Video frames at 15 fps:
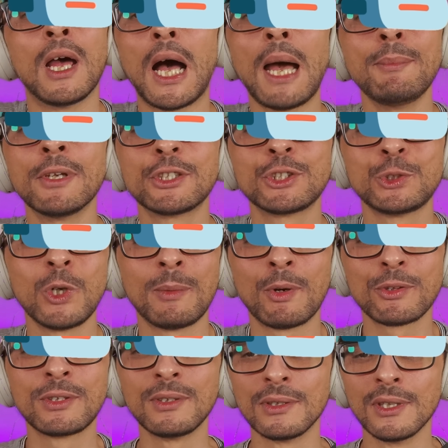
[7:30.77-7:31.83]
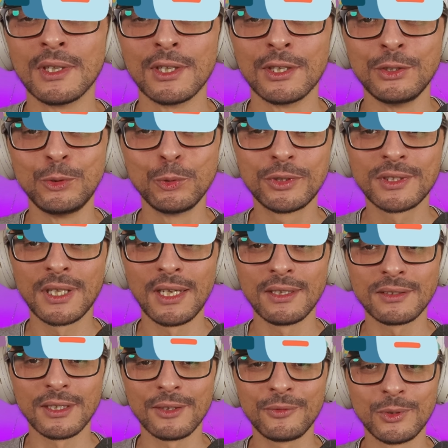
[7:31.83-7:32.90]
I'm not sure about the use
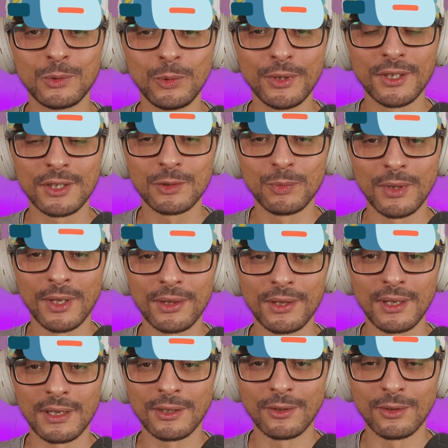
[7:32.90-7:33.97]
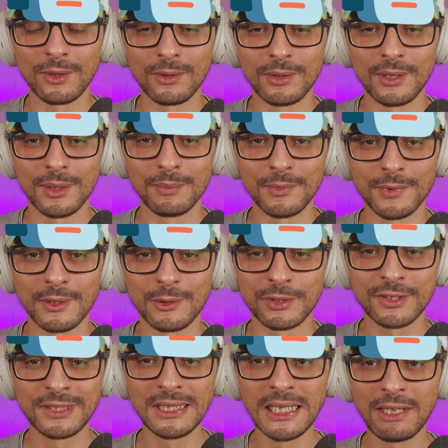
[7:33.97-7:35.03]
case if you do this with, I don't know,
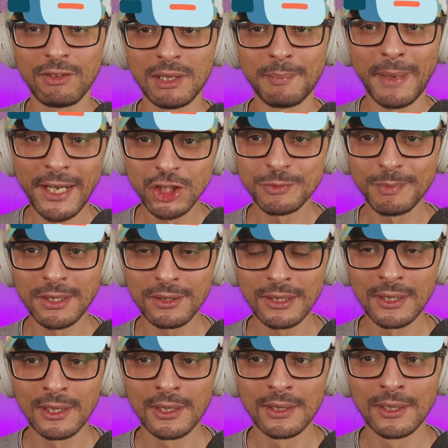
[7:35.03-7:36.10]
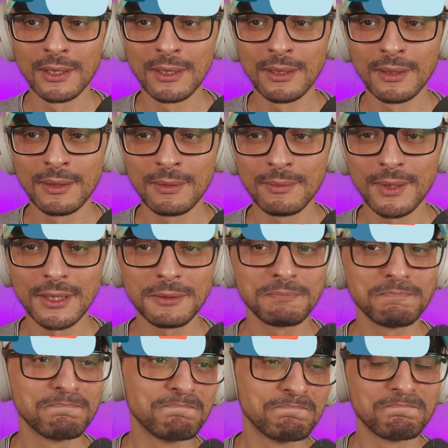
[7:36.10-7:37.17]
C-level management, but
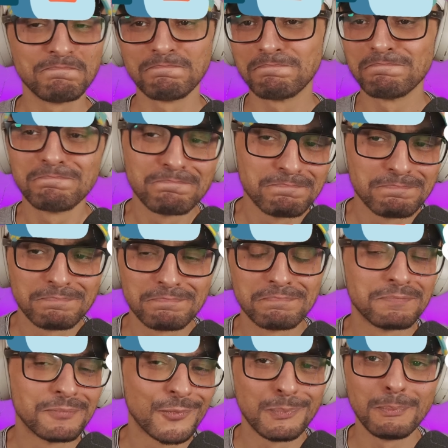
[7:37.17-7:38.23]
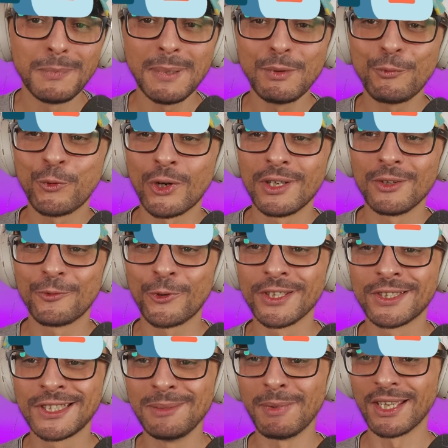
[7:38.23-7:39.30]
maybe for a
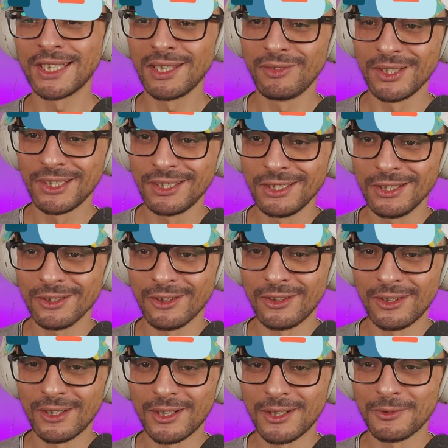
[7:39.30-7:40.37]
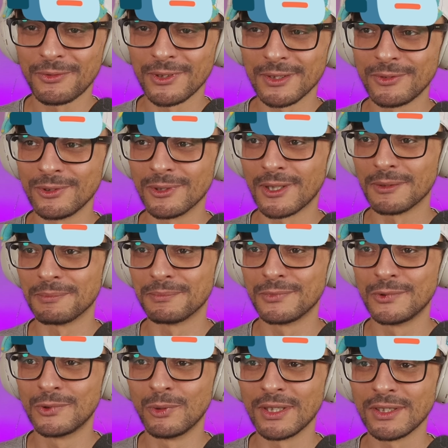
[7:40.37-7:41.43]
team activity or if you are
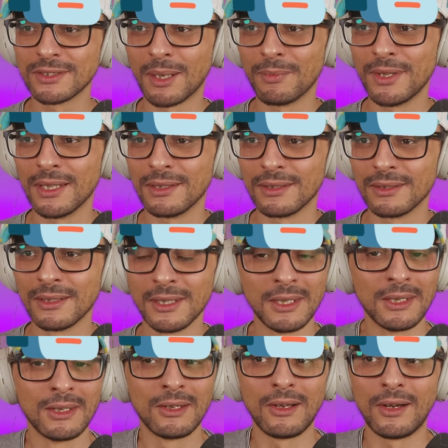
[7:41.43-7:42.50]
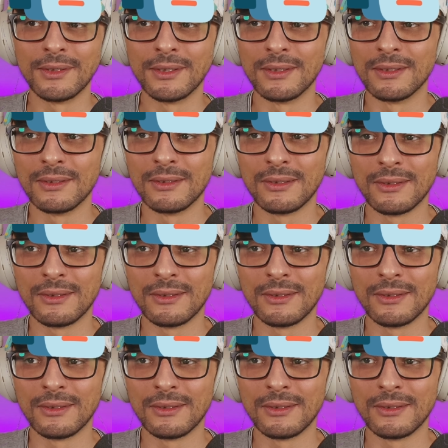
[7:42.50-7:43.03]
doing something on a,